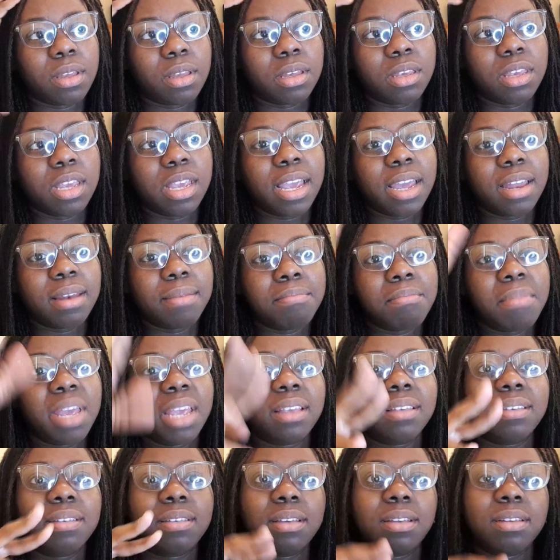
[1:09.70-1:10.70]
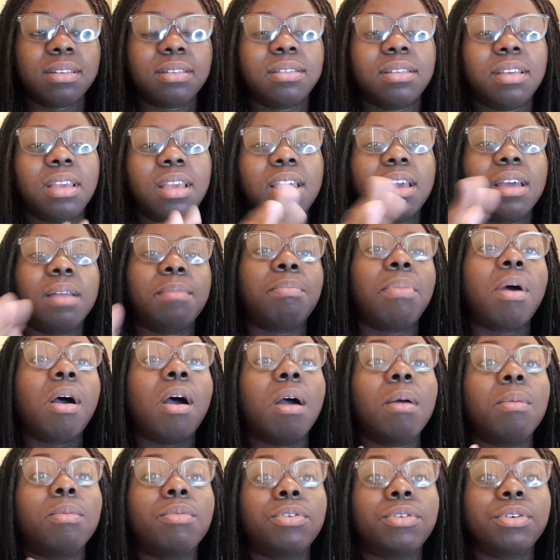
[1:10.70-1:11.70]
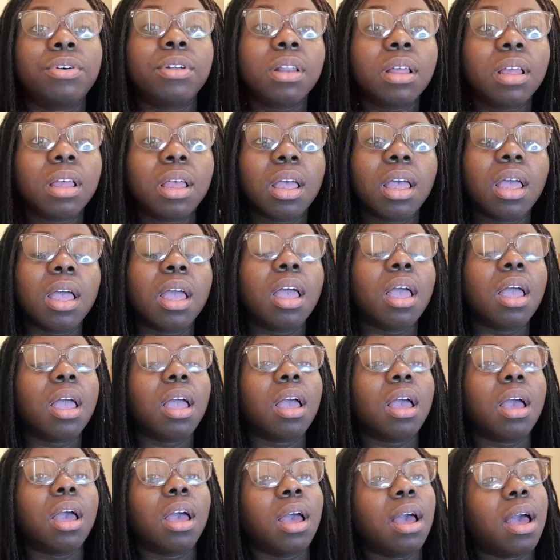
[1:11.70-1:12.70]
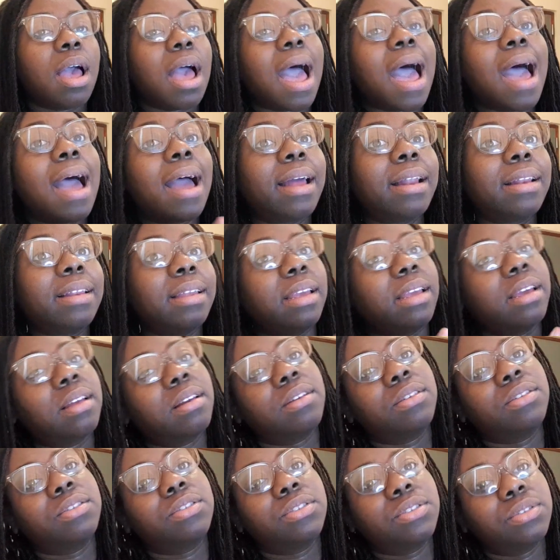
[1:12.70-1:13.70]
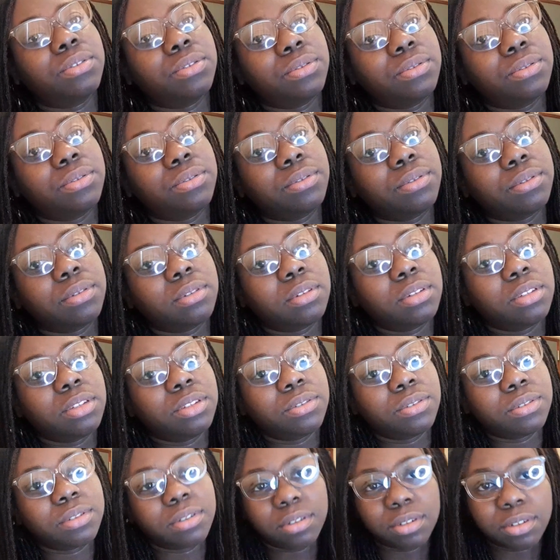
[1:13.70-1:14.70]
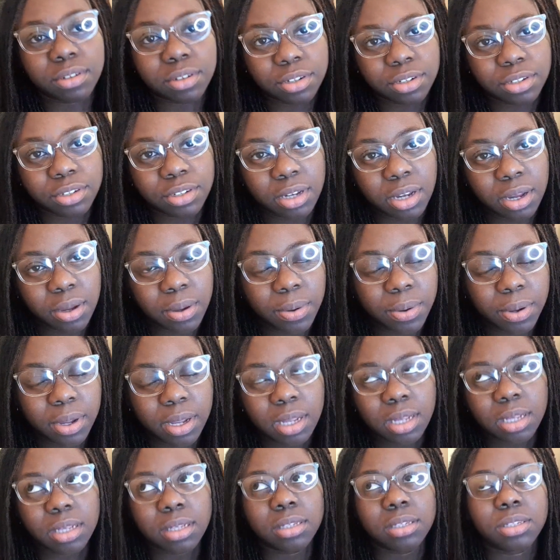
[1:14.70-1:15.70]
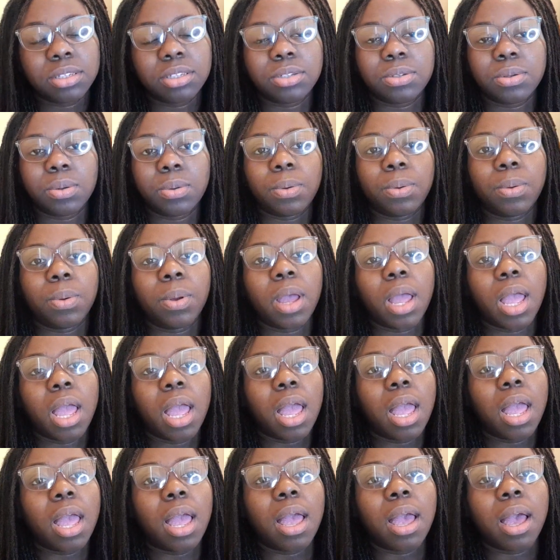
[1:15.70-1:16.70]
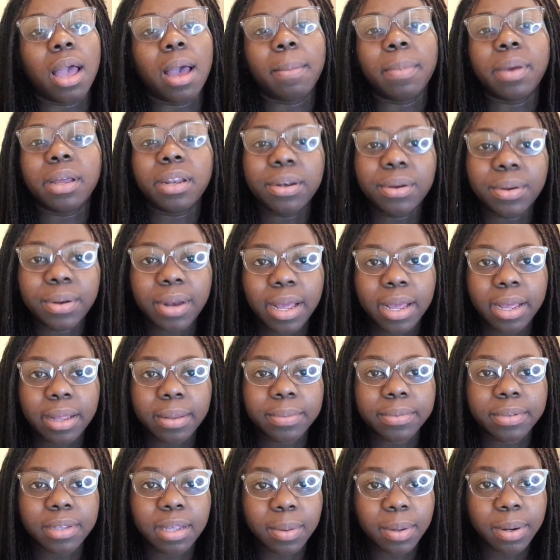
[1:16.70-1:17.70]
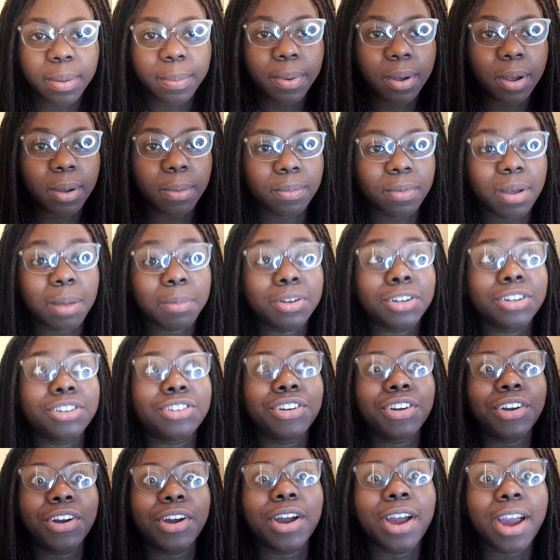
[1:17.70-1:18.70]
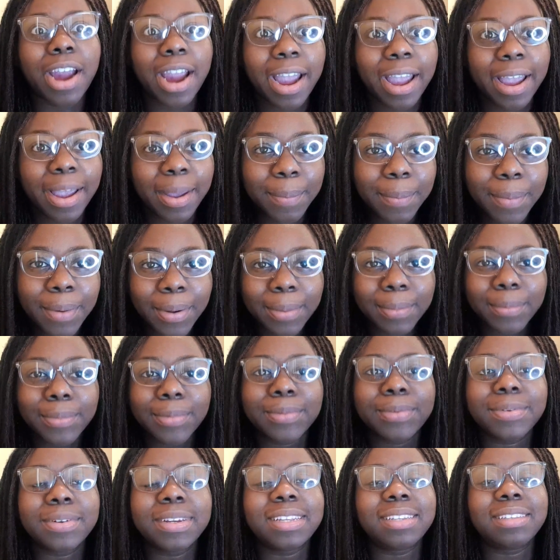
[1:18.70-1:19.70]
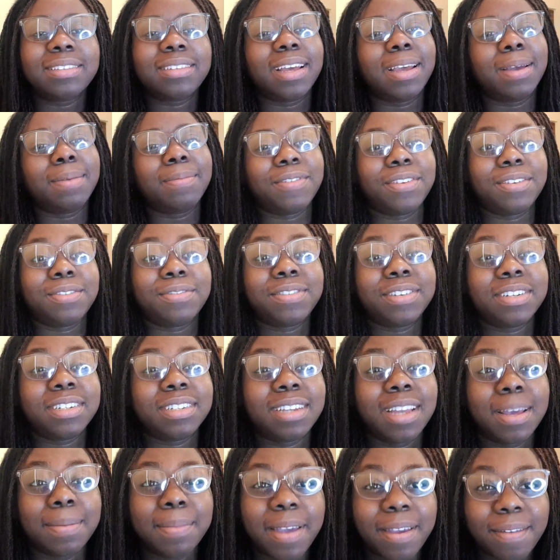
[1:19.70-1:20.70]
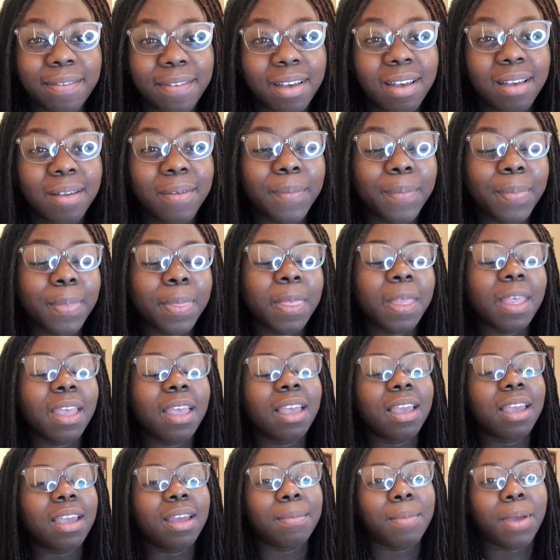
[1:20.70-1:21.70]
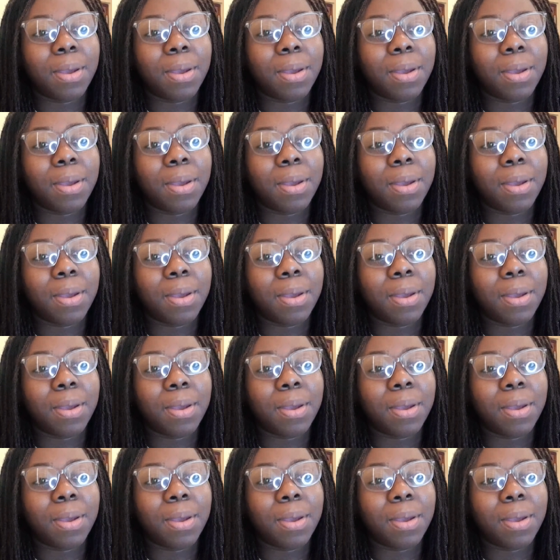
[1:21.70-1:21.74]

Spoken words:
you can mix it. So you can palm roll and you can also use the crochet hook. So I'm gonna do that. So I'm gonna try palm roll this time for the first time ever in